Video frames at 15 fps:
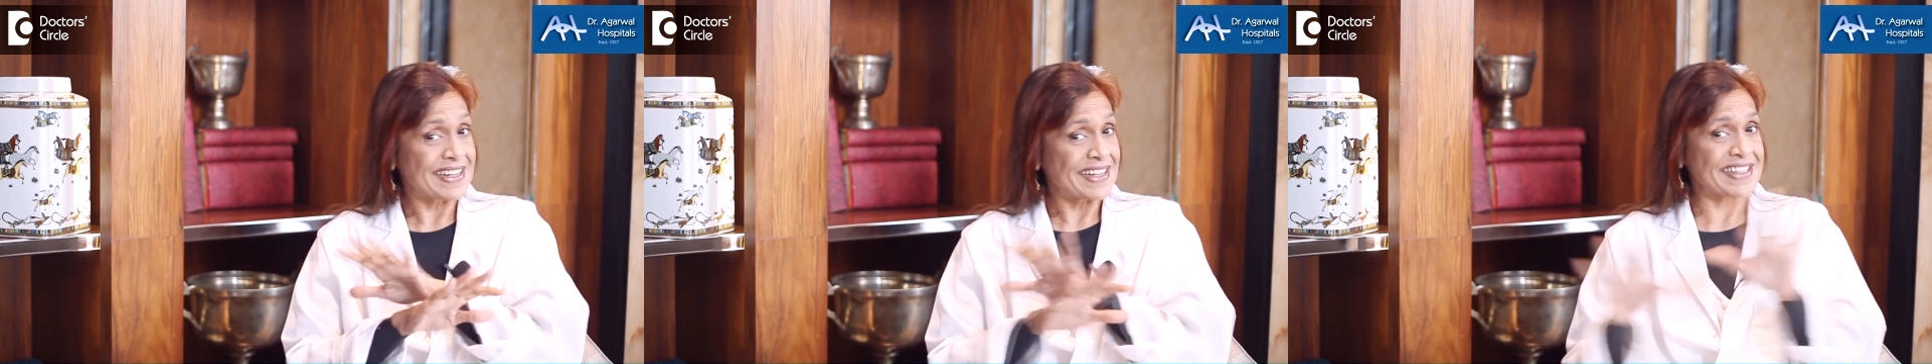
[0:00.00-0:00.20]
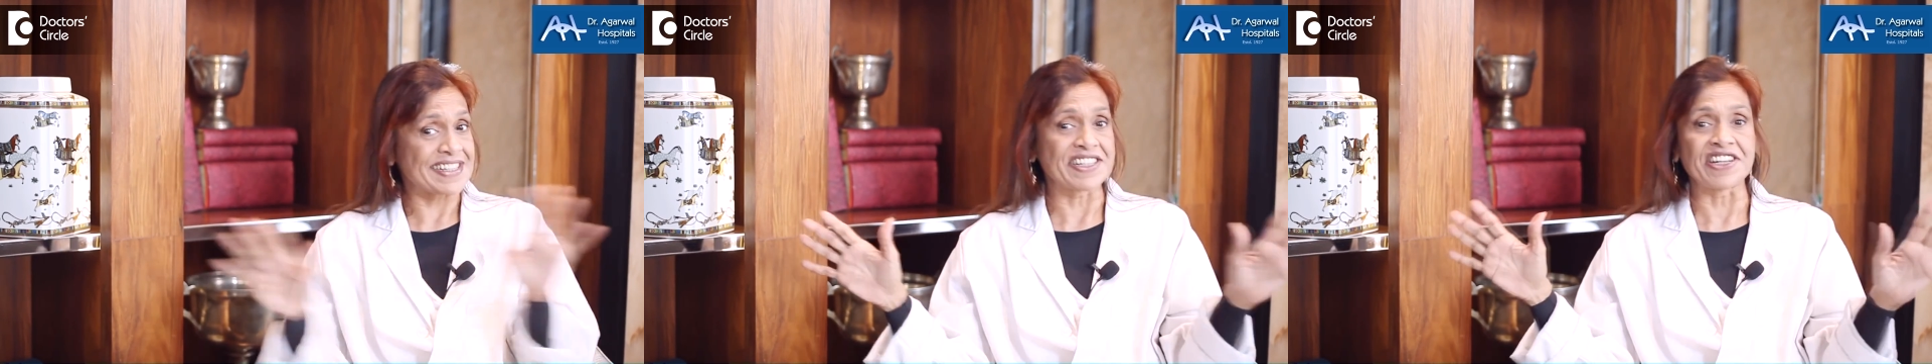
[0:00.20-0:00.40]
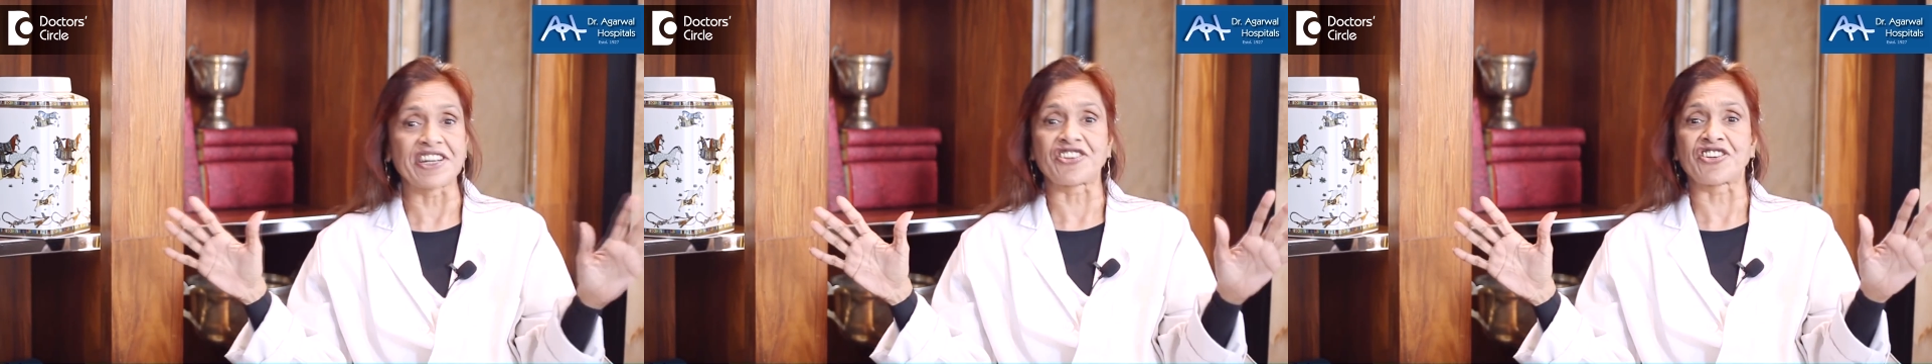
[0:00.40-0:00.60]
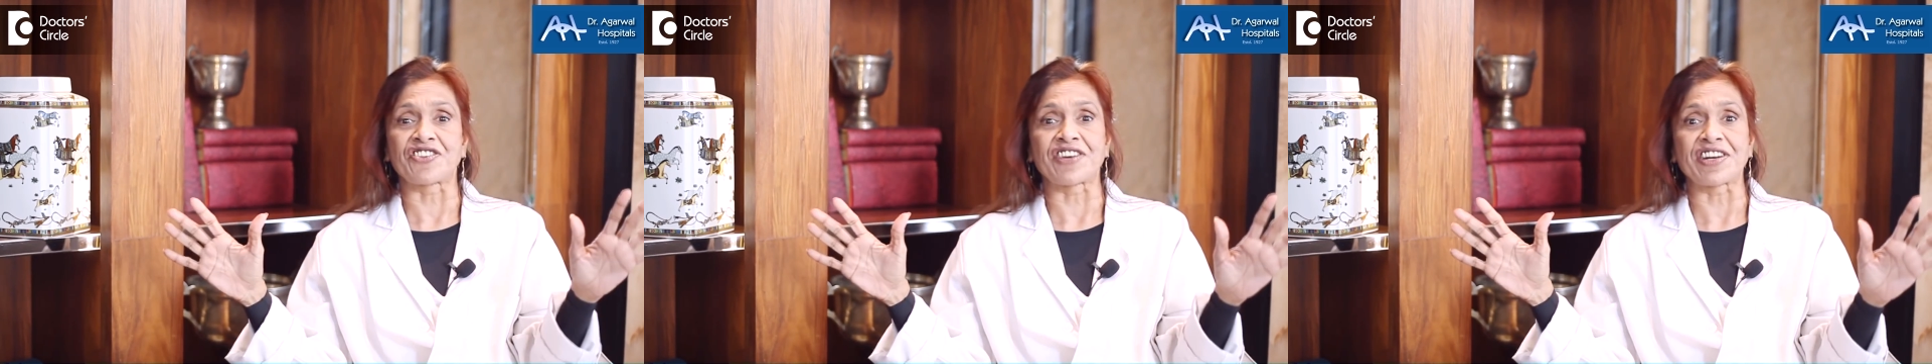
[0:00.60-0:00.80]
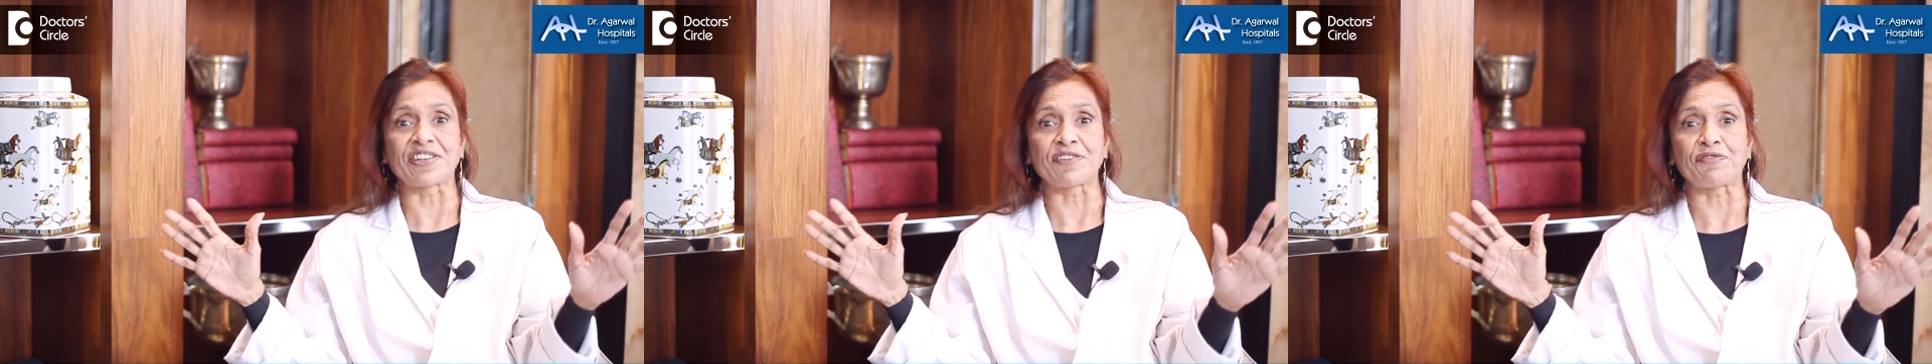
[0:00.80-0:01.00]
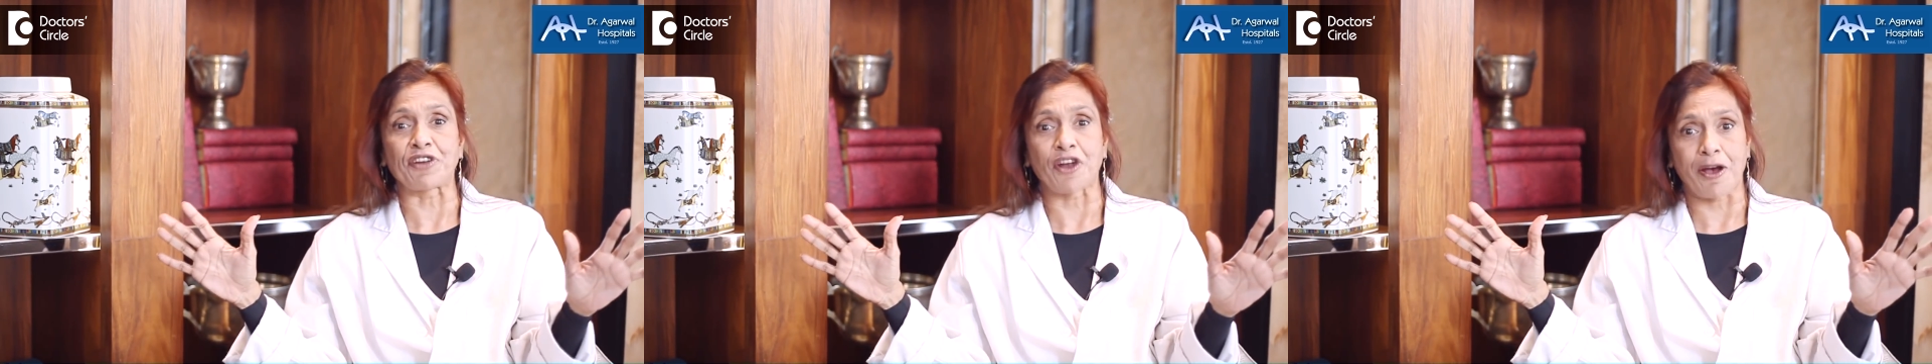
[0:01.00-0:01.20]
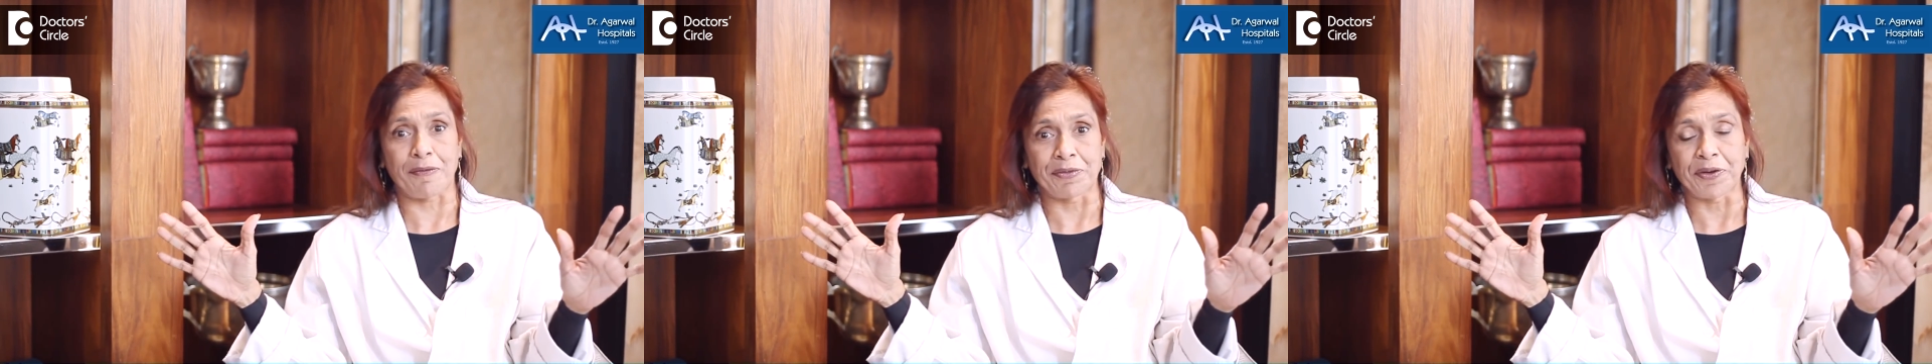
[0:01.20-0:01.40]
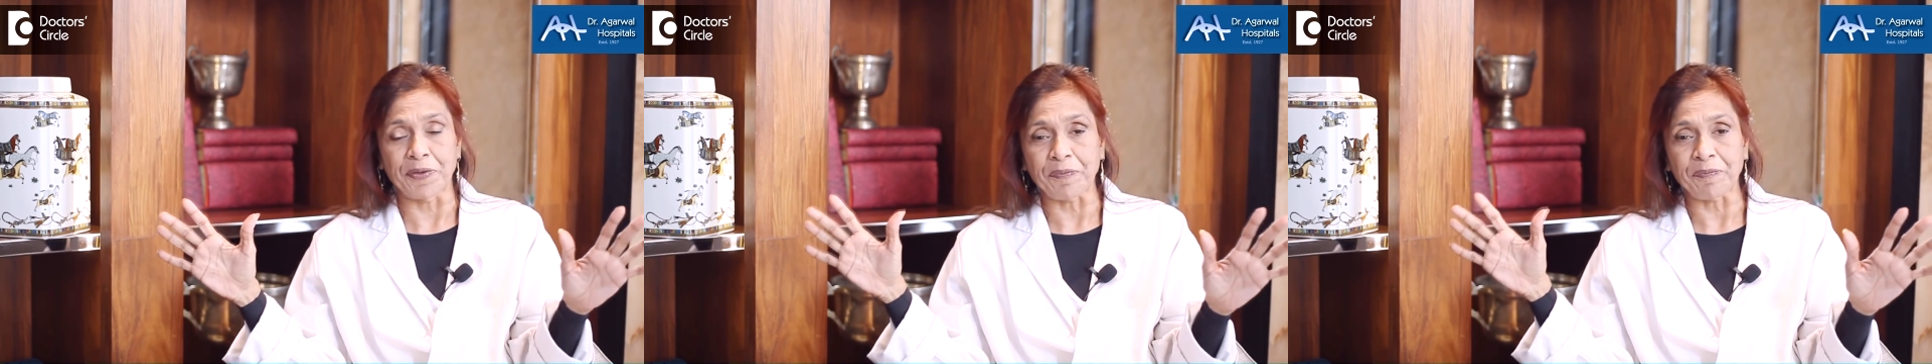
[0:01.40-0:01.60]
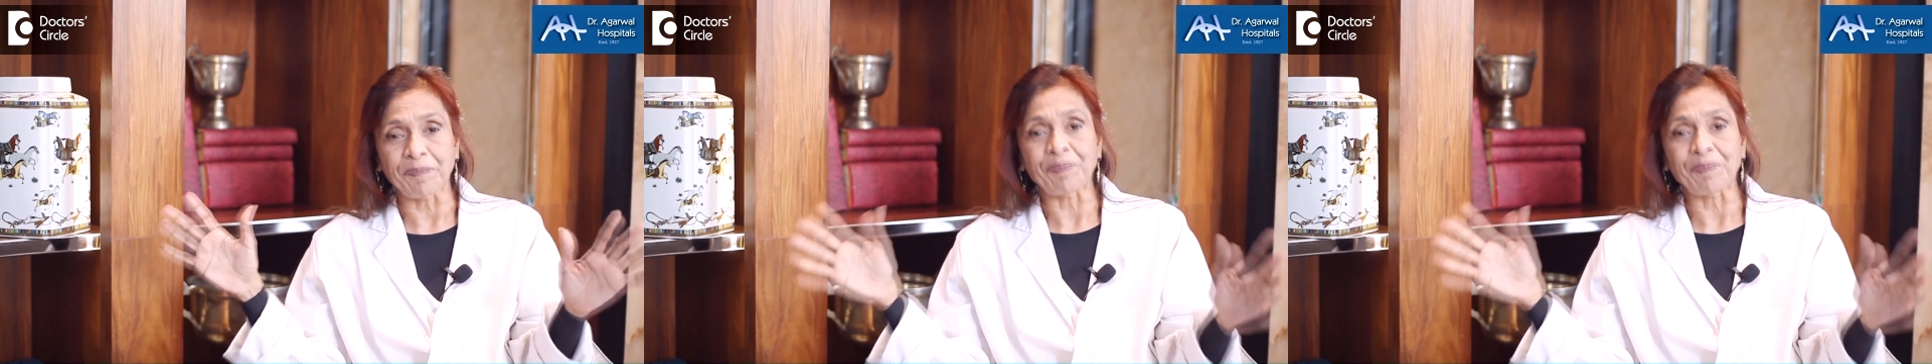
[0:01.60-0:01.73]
It's a degenerative phenomenon.